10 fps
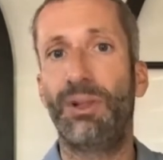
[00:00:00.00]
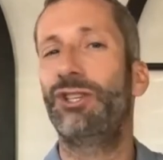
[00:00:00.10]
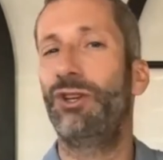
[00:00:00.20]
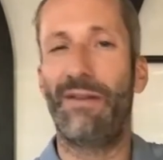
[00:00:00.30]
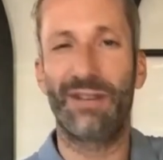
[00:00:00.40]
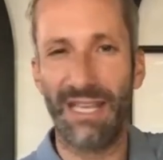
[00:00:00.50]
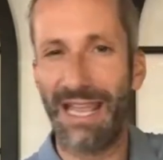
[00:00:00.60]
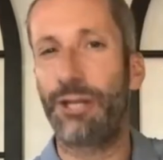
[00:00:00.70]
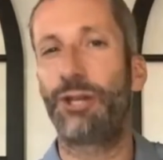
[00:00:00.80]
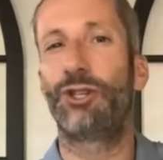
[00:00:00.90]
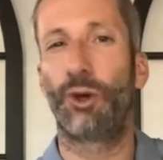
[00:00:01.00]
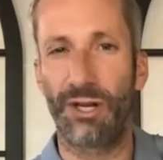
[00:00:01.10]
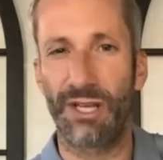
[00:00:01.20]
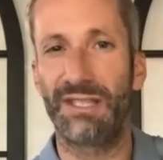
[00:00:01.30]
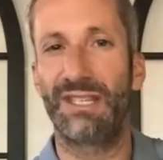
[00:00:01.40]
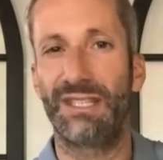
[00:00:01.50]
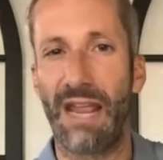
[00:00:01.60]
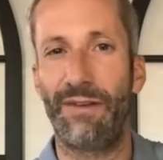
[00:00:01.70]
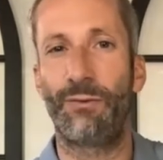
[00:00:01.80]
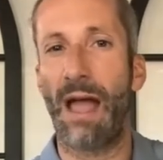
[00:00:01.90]
Plus you obviously got your Jordans and
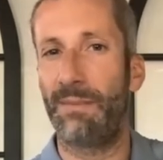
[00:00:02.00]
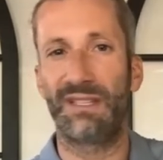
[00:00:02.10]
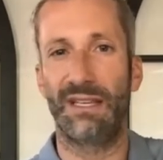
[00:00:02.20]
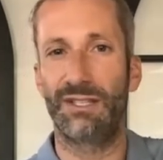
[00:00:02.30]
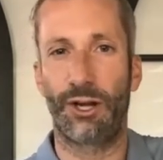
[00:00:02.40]
David Robinsons